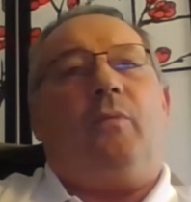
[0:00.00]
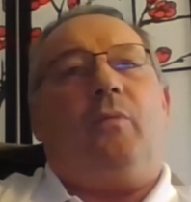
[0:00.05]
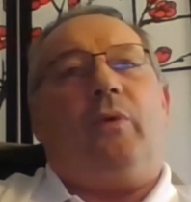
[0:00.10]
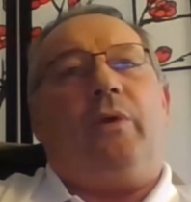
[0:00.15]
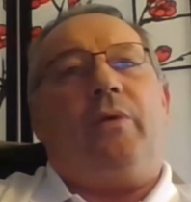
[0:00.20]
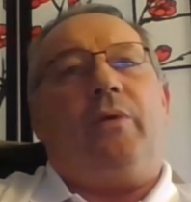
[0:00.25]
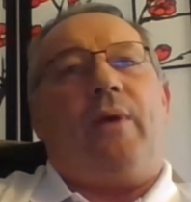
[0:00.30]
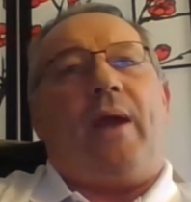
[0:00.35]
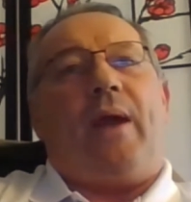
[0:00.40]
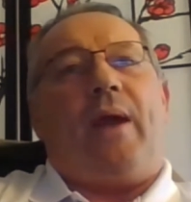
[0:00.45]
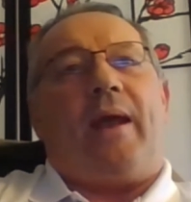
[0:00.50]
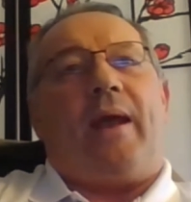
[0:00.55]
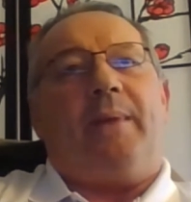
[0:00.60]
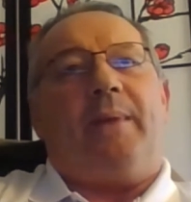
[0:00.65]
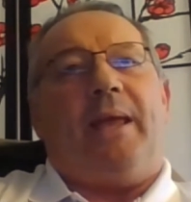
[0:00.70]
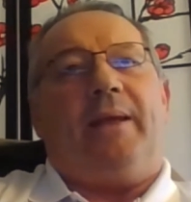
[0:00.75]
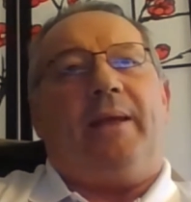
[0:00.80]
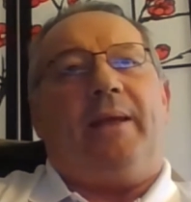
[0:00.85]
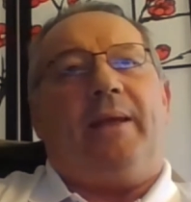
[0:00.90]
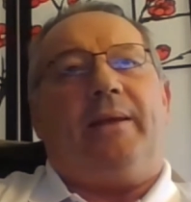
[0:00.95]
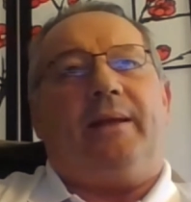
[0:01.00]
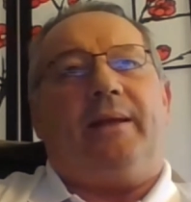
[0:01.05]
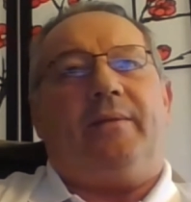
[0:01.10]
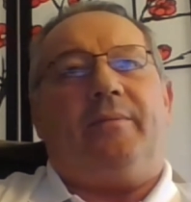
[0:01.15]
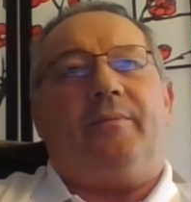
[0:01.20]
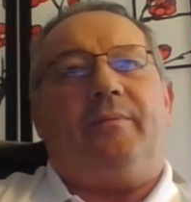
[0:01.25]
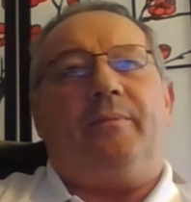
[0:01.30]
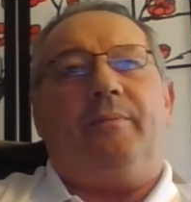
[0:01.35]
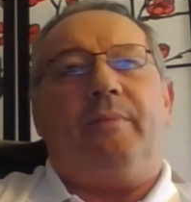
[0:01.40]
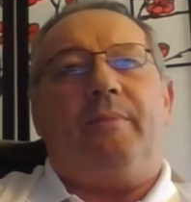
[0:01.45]
We recommend a
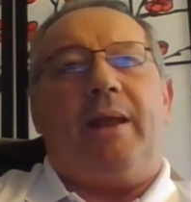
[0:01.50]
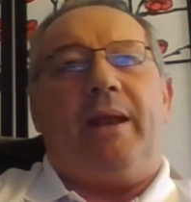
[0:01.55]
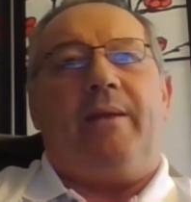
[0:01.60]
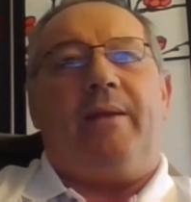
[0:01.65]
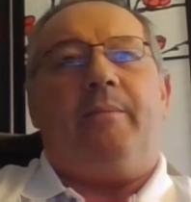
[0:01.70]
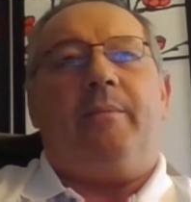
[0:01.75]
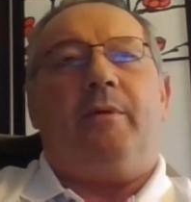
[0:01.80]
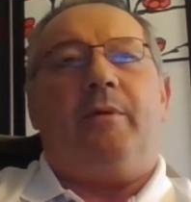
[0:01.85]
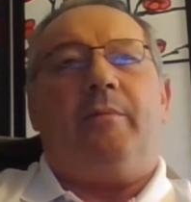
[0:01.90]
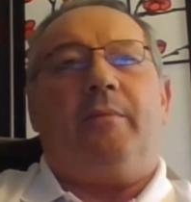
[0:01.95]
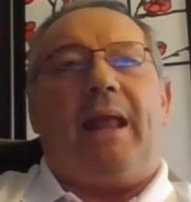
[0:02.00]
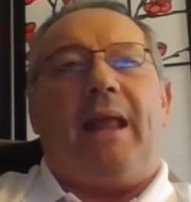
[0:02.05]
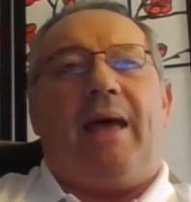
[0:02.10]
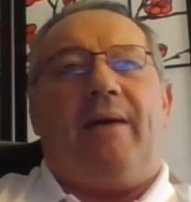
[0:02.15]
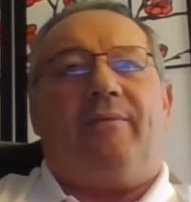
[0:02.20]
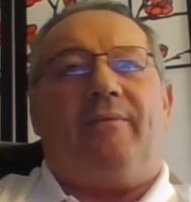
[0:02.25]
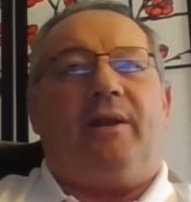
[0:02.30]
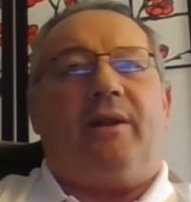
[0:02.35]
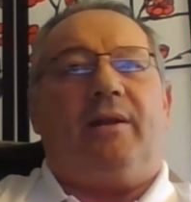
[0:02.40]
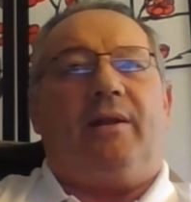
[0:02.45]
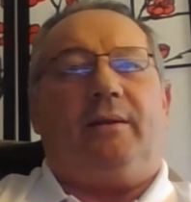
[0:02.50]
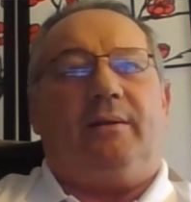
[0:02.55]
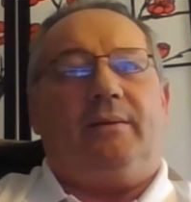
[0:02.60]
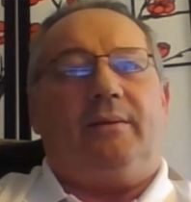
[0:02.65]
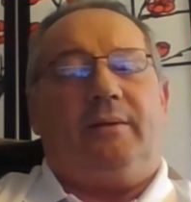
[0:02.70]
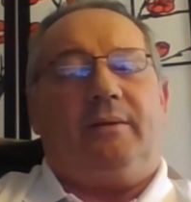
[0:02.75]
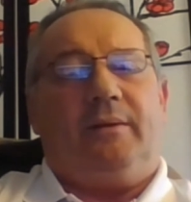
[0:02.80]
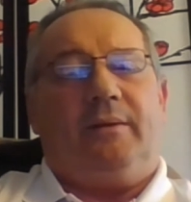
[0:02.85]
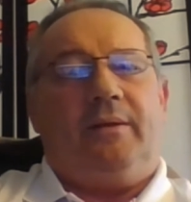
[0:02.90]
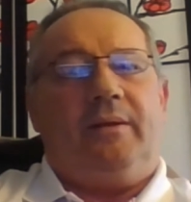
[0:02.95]
minimum level,
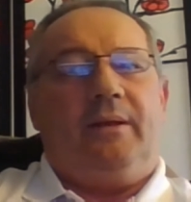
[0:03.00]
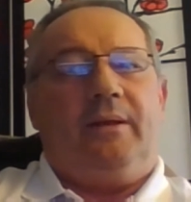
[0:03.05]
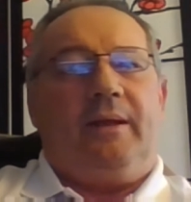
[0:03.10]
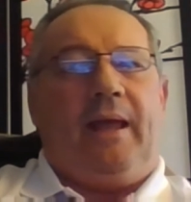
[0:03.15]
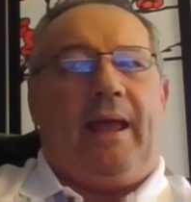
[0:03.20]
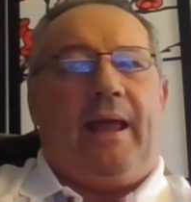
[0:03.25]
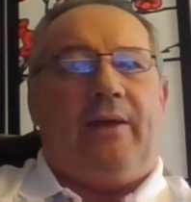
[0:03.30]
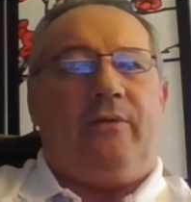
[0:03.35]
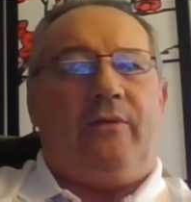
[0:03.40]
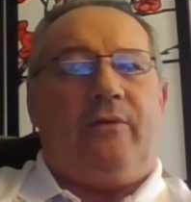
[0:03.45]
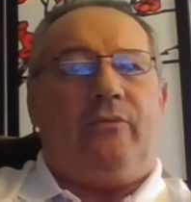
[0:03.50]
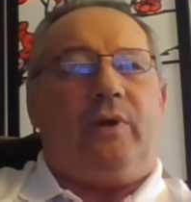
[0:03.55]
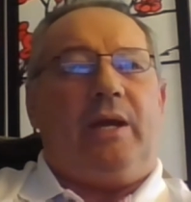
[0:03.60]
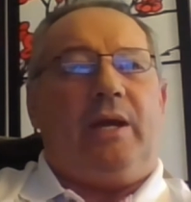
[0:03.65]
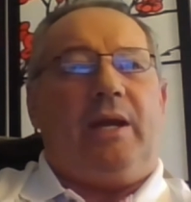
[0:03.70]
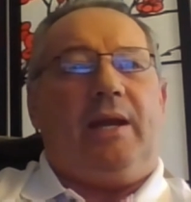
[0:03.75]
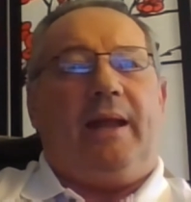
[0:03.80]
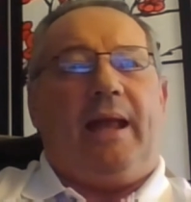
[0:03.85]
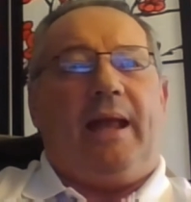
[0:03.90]
entry